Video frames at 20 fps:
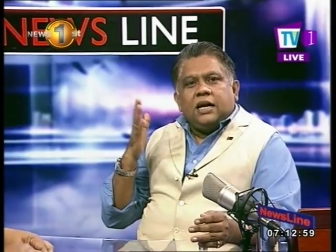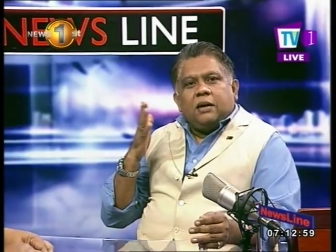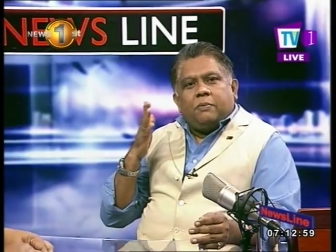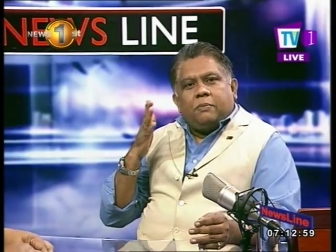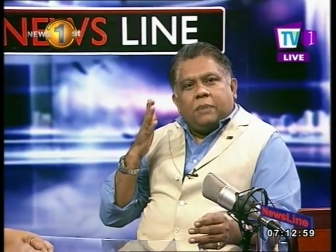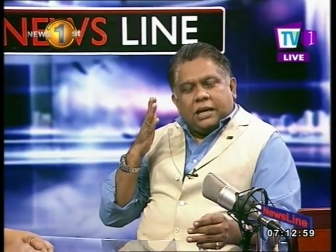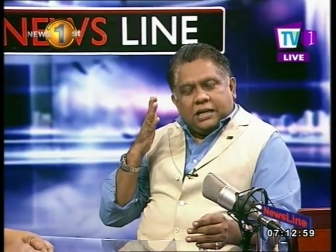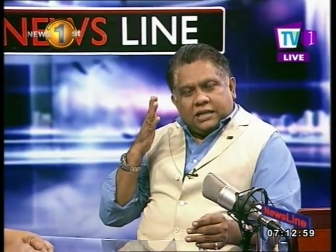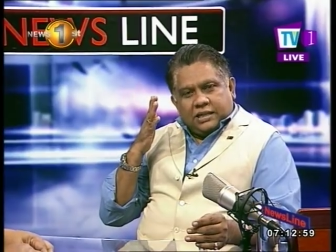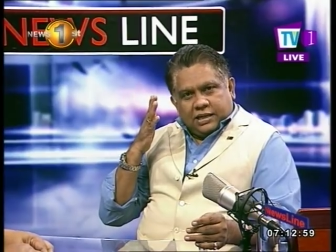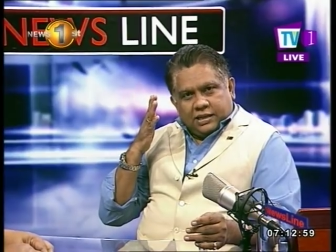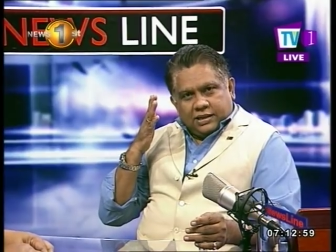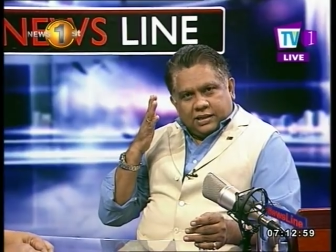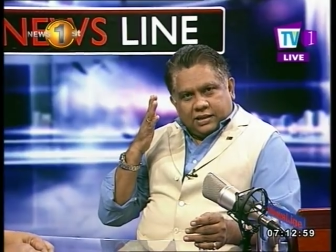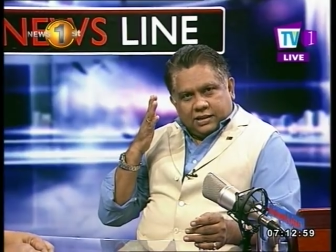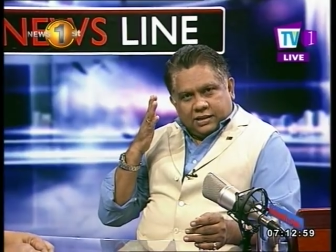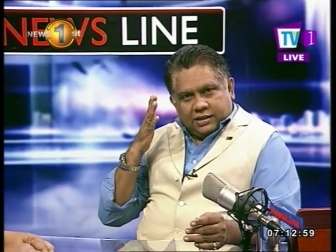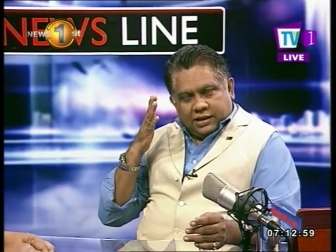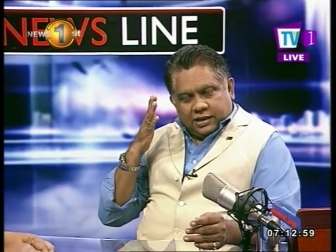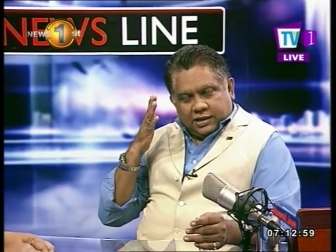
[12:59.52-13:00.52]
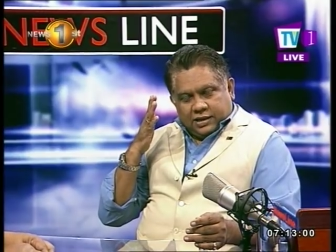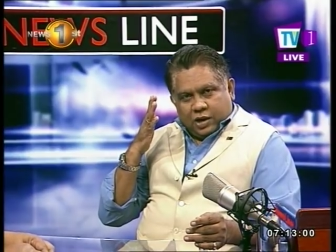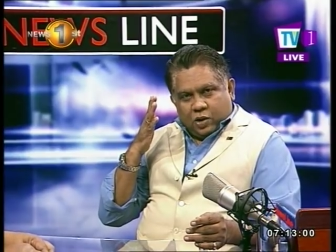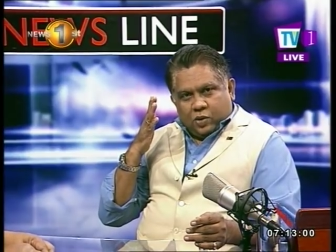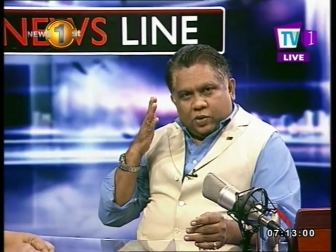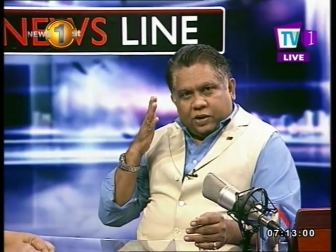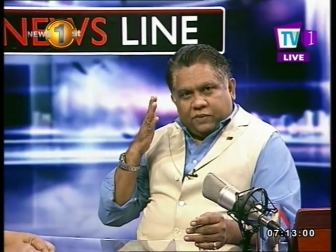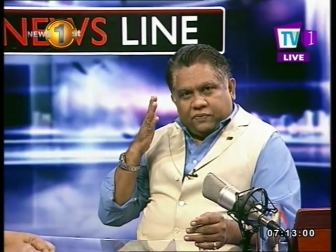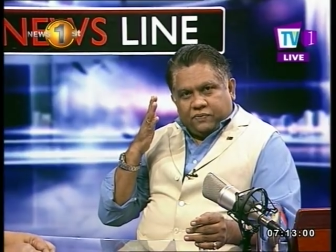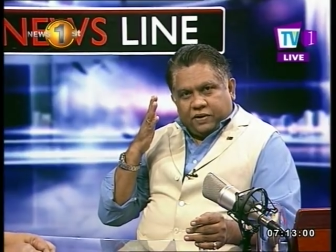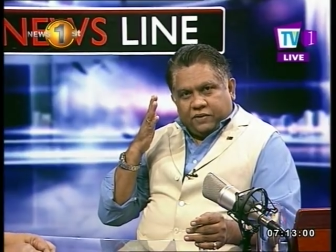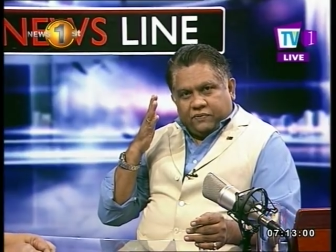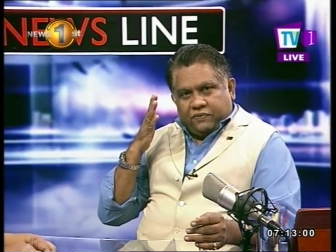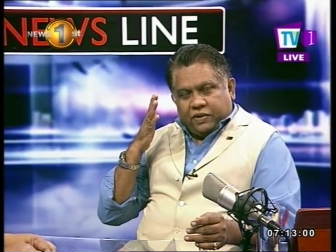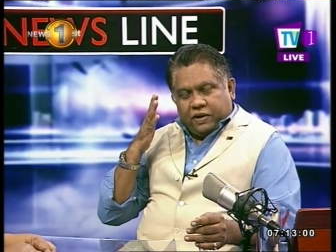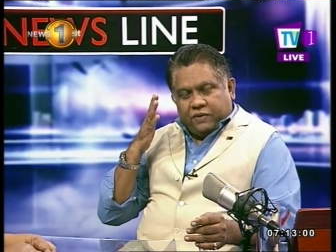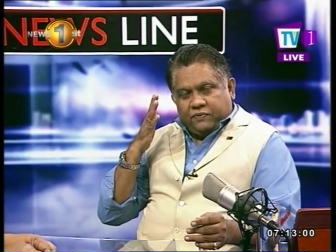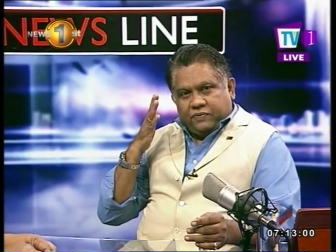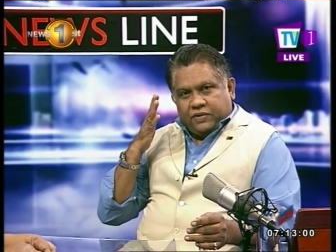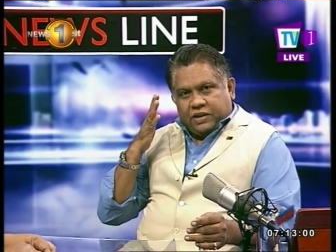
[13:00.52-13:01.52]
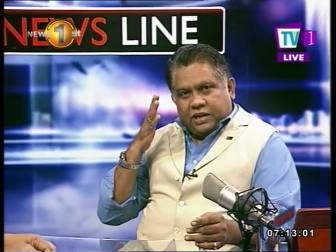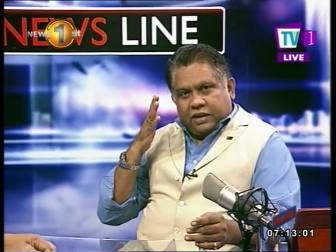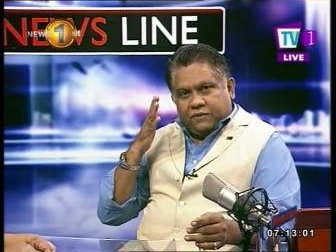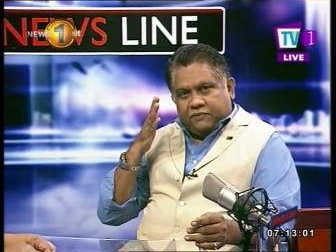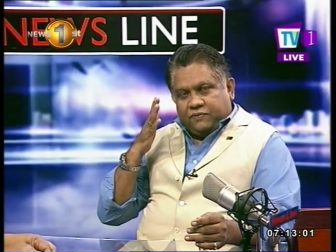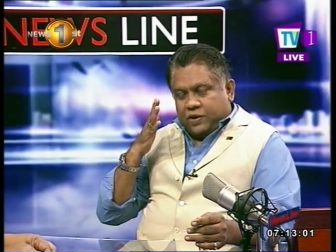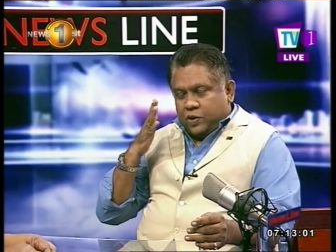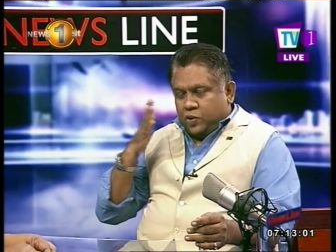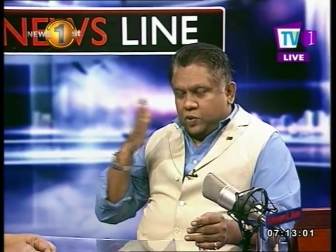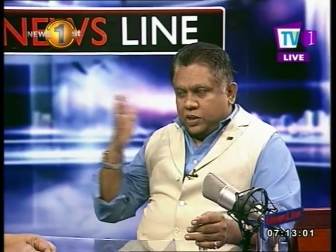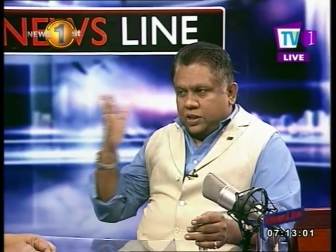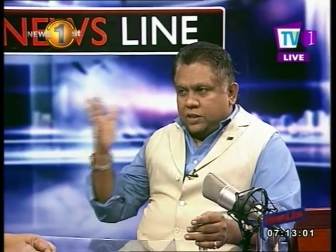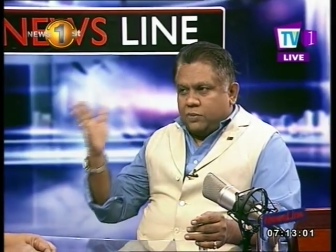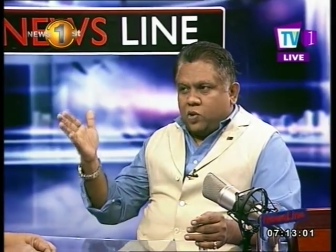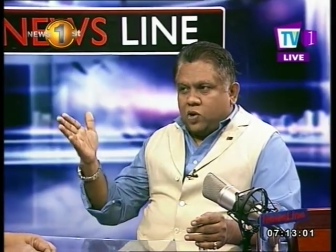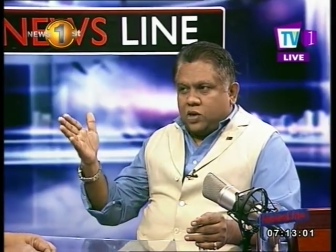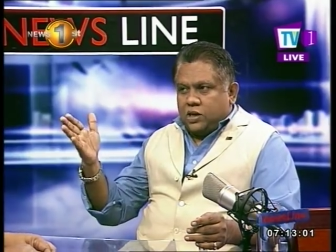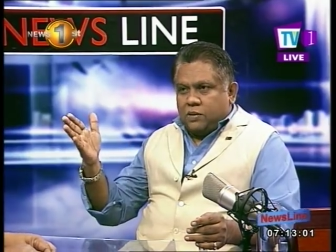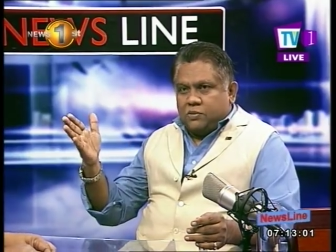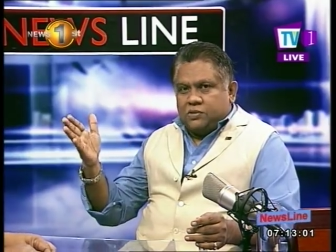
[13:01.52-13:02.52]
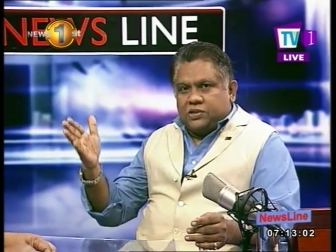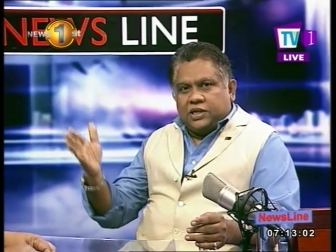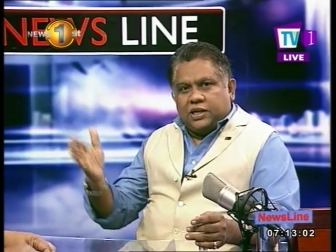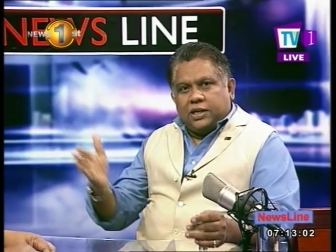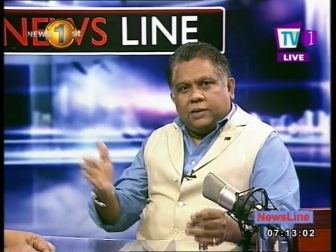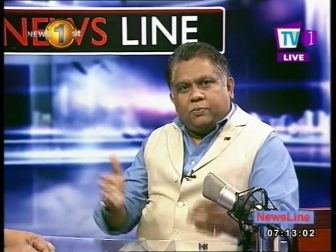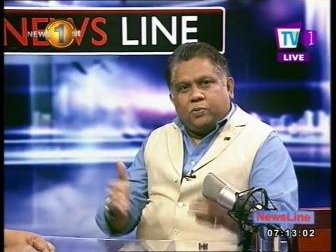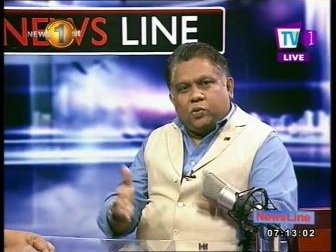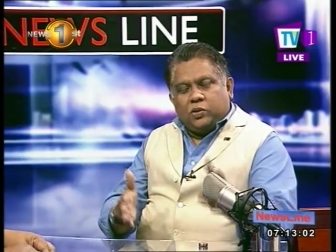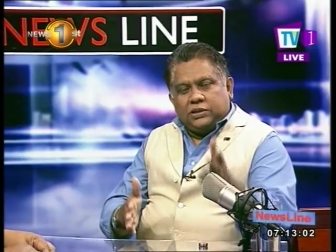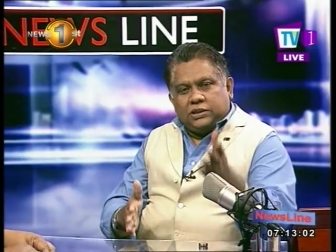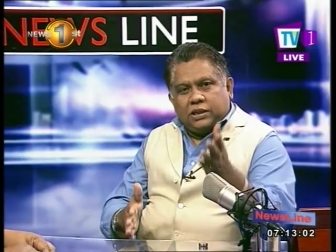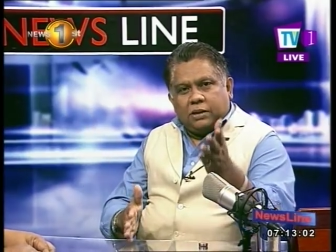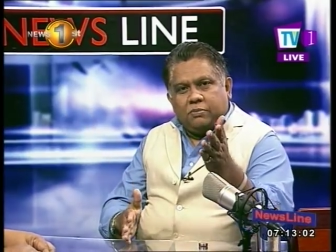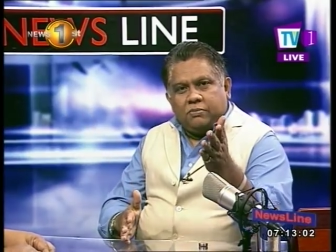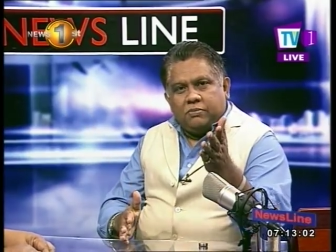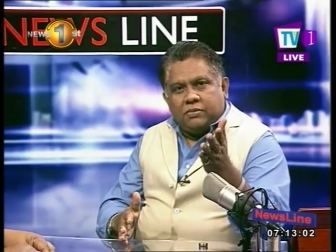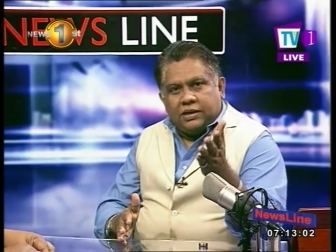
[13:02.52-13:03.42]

but the, the, the, now, if, if, if, if during the Bond Commission report some